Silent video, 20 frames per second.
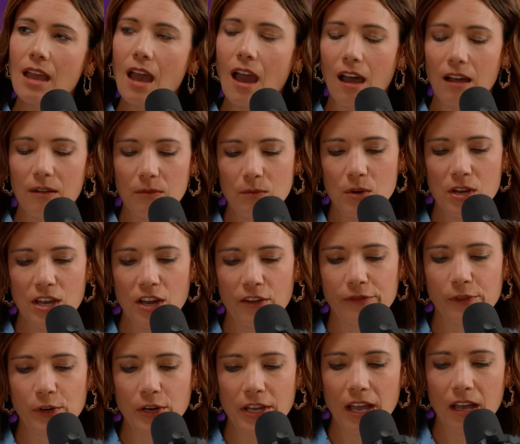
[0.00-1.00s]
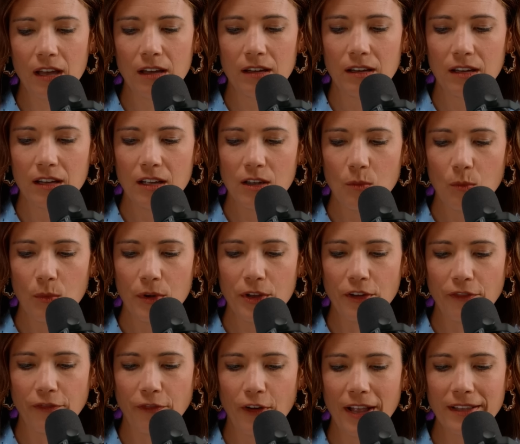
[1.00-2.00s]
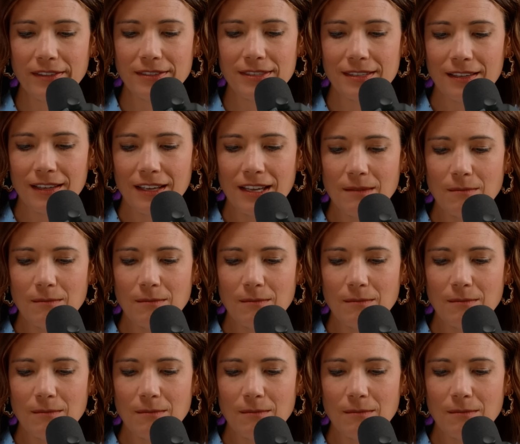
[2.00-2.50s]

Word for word: Yeah, we're here for you. We're your friends.